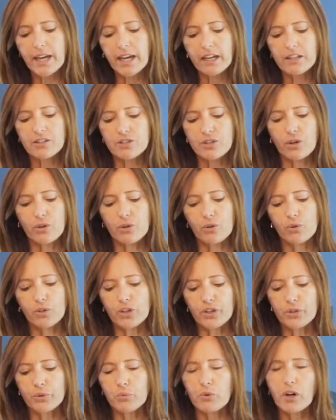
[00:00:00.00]
So
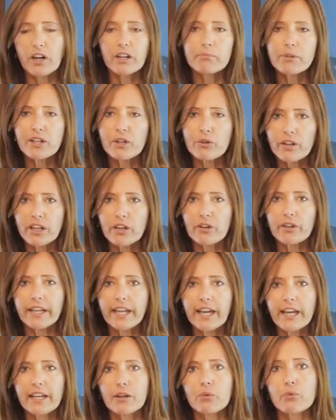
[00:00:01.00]
you want to be going
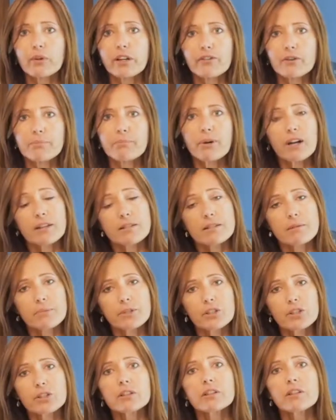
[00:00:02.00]
organic wherever
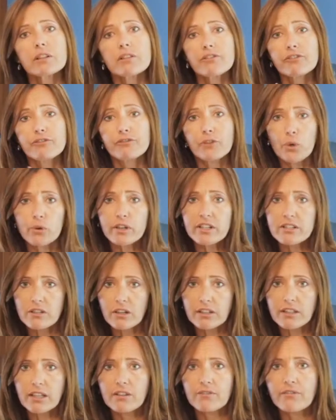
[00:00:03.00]
possible. Focus
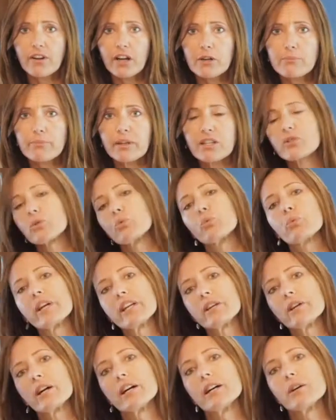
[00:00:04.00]
on the environmental
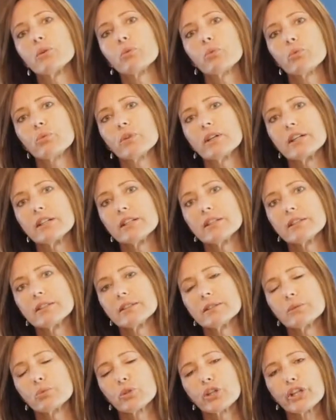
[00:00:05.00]

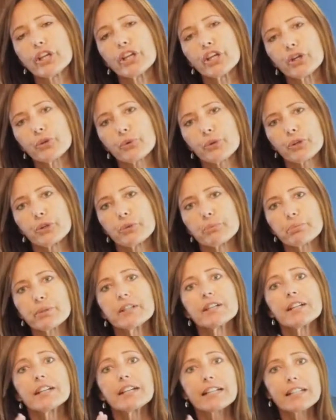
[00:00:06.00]
working group,
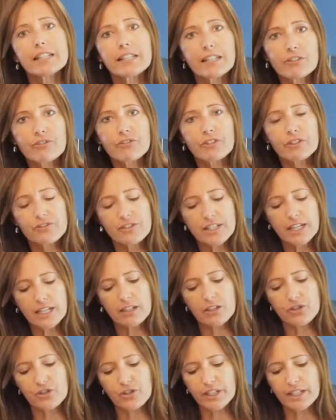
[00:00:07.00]
Clean 15
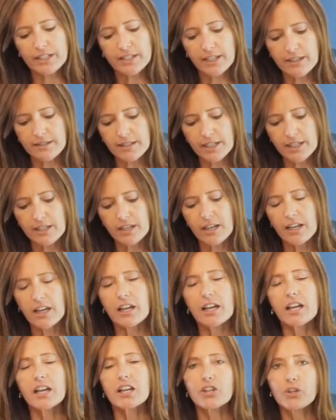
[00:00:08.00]
and Dirty Dozen.
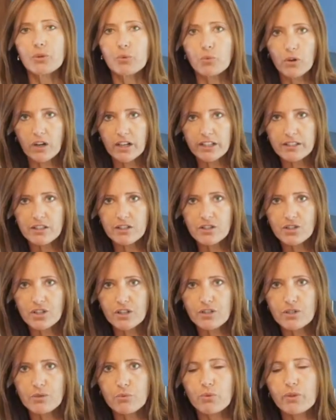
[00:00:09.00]
You want to
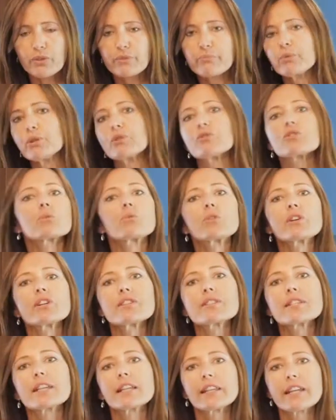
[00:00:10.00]
start to move
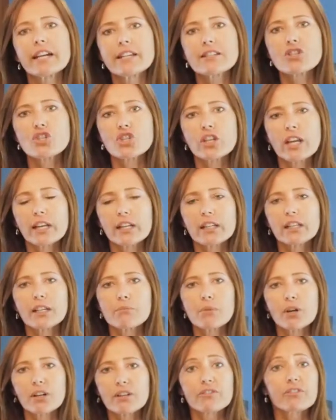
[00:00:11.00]
towards less genetically
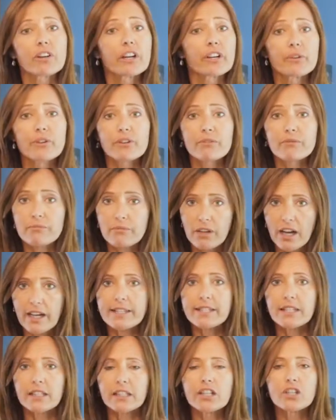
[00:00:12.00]
modified, or
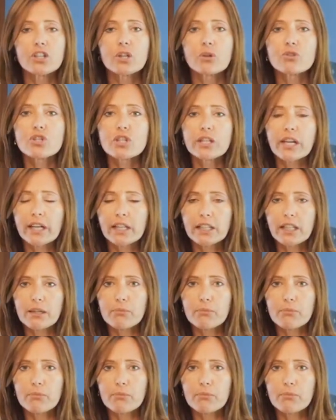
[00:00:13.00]
ideally no genetically